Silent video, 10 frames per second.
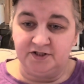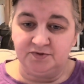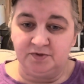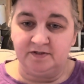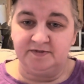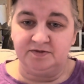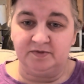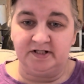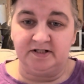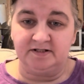one of his
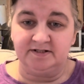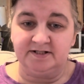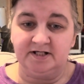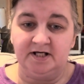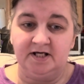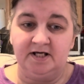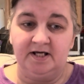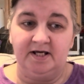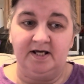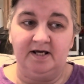wings
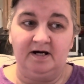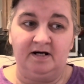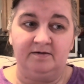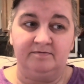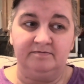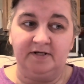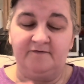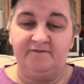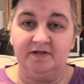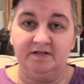
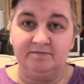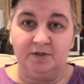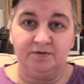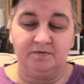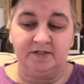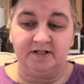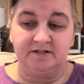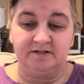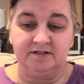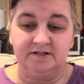and fill in both
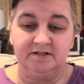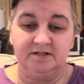wings